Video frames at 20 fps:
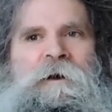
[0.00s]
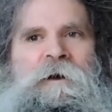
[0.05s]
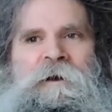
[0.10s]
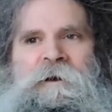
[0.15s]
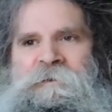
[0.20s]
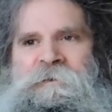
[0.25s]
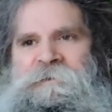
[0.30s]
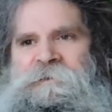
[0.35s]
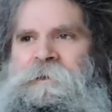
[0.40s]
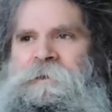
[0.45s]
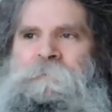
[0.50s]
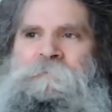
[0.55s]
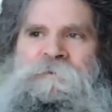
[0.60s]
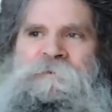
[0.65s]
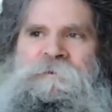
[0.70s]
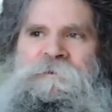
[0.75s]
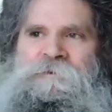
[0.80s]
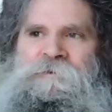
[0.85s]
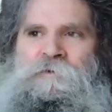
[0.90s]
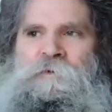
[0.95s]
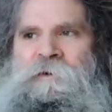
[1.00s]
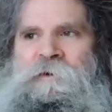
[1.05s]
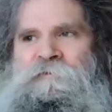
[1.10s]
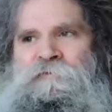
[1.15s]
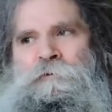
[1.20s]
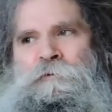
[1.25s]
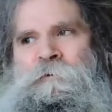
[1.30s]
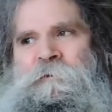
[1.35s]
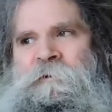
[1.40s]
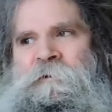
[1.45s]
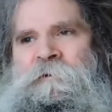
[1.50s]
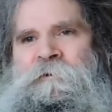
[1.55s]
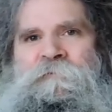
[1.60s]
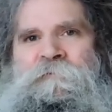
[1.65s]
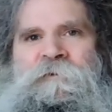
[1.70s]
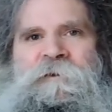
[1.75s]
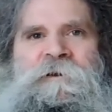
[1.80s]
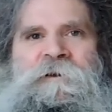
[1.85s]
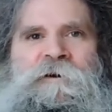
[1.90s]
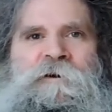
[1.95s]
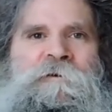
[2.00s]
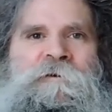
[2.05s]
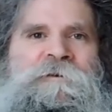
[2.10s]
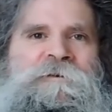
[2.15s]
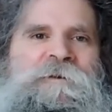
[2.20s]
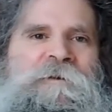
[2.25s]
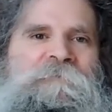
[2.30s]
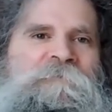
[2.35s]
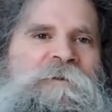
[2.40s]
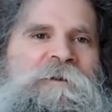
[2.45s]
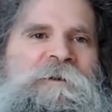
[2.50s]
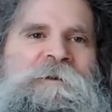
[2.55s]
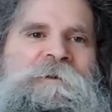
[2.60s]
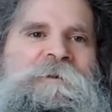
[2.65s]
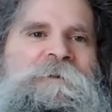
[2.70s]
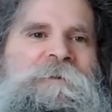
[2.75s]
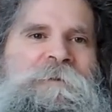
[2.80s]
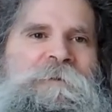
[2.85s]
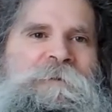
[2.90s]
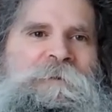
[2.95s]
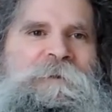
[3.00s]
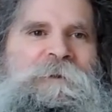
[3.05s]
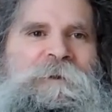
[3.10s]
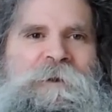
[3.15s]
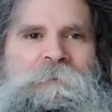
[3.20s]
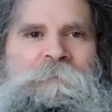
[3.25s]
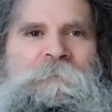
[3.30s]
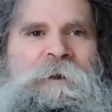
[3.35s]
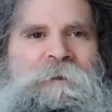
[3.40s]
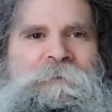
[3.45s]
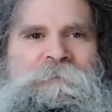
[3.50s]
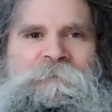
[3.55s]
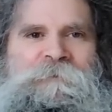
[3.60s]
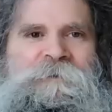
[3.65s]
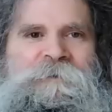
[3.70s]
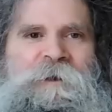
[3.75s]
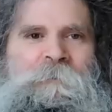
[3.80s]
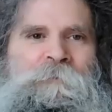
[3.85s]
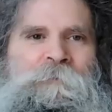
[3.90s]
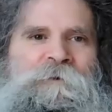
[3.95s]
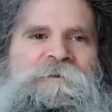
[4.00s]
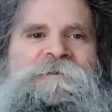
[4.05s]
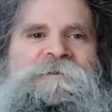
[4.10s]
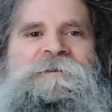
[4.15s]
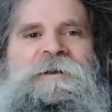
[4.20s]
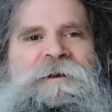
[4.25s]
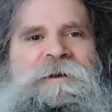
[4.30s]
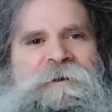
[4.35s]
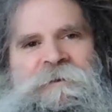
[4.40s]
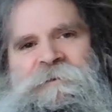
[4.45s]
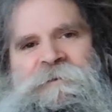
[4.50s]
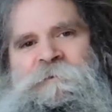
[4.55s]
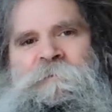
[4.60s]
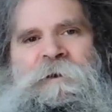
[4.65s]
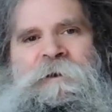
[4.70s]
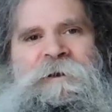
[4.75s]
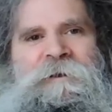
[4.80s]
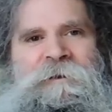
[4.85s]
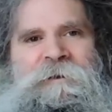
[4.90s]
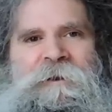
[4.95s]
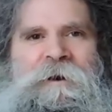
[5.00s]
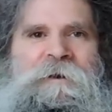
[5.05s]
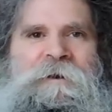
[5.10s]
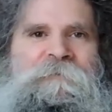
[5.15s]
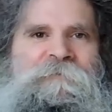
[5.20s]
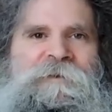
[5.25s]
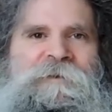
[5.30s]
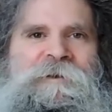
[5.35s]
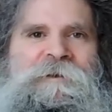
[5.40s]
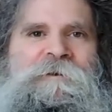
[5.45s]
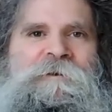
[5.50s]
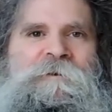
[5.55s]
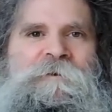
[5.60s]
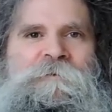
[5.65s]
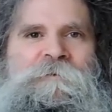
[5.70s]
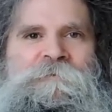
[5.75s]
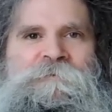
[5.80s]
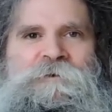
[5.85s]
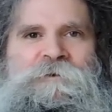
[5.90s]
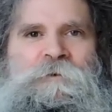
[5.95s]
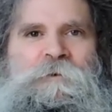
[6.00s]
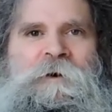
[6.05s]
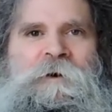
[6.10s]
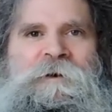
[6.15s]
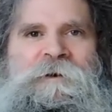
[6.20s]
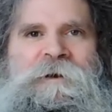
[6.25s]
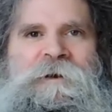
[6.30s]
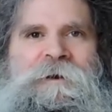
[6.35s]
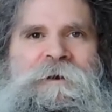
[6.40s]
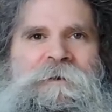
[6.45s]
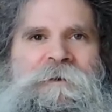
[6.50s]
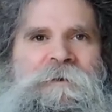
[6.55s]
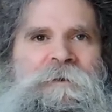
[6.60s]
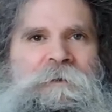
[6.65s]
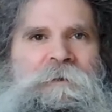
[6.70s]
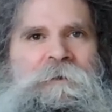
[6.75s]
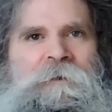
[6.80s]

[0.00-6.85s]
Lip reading: I skipped a 24-year video because I really am not the type of person that likes to make a lot of videos or whatnot.